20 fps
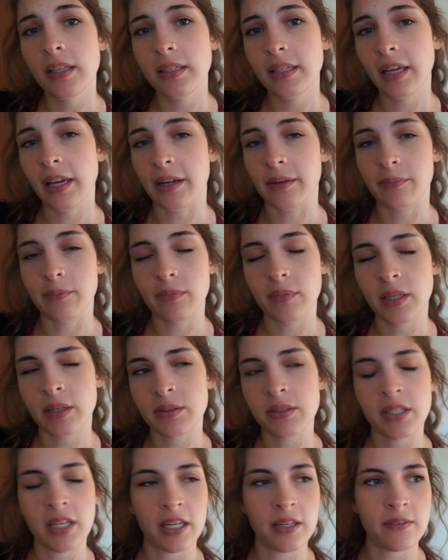yeah, that
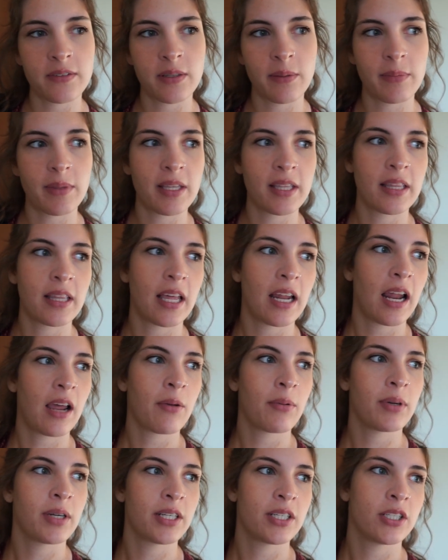was kind of something that I
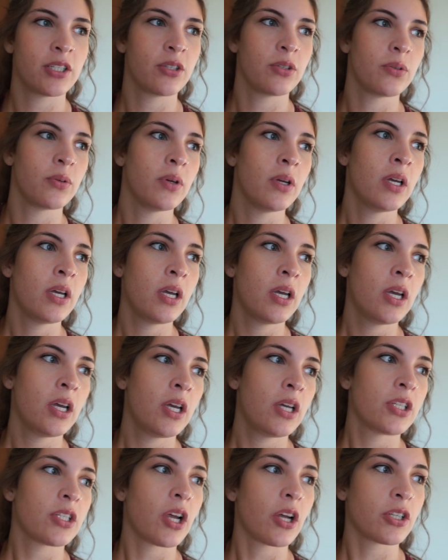wanted to
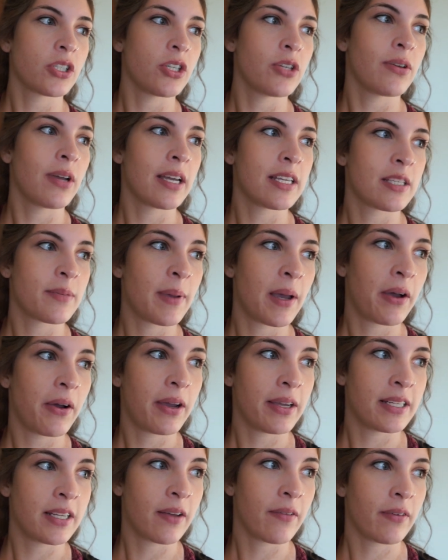talk to you guys
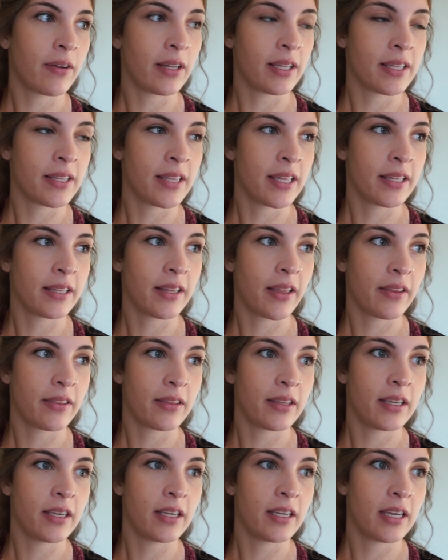about. I definitely think that
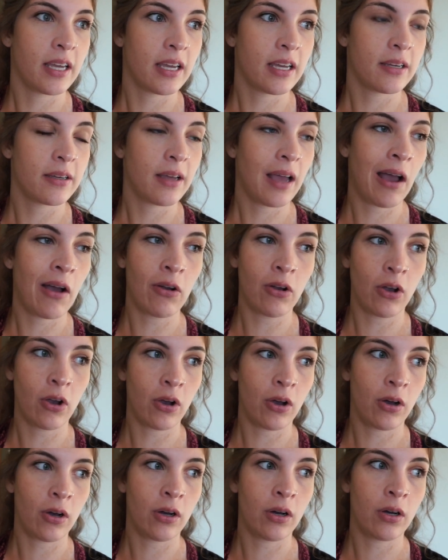the
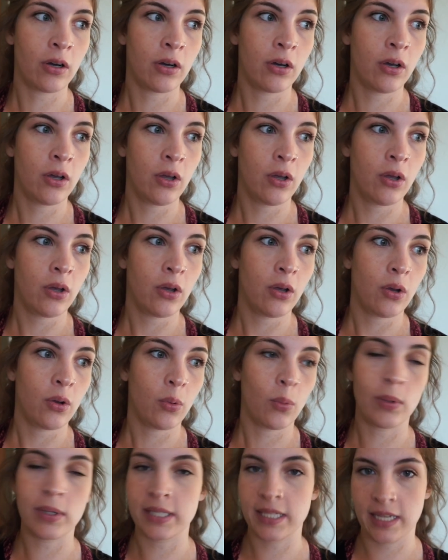alcohol
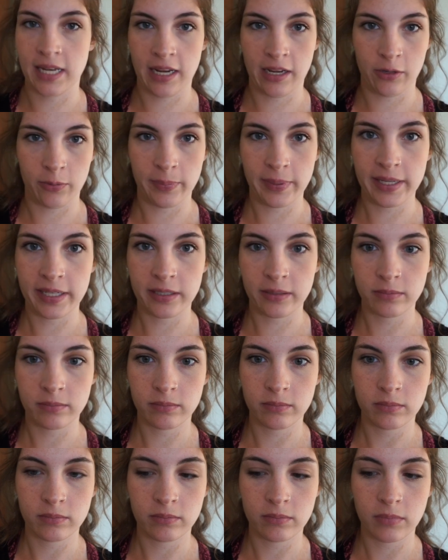wasn't helping,
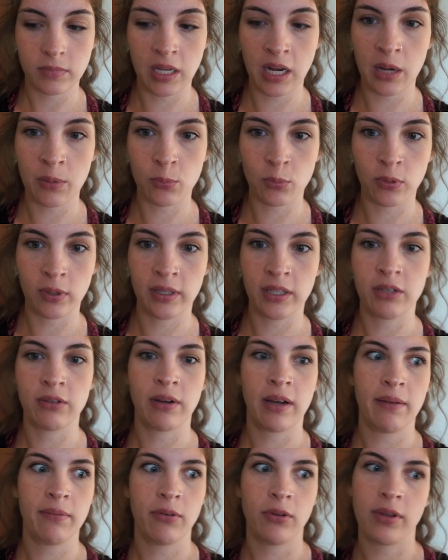and I'm really
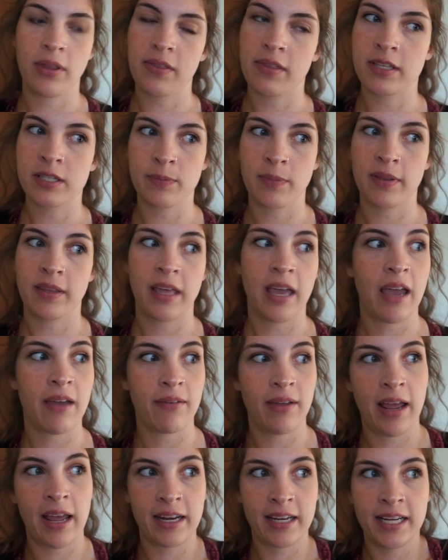grateful that this month I
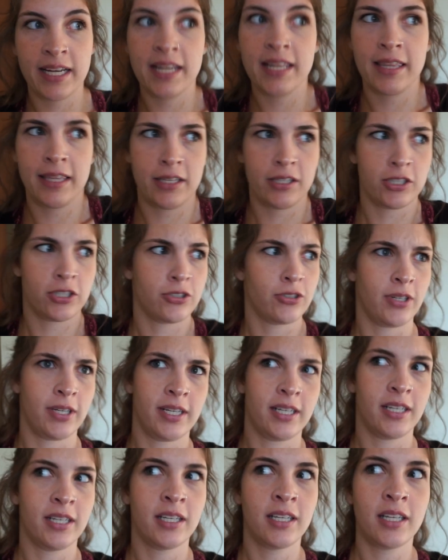haven't had anything to
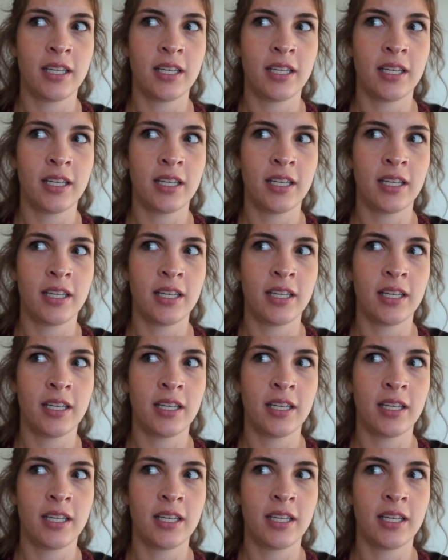drink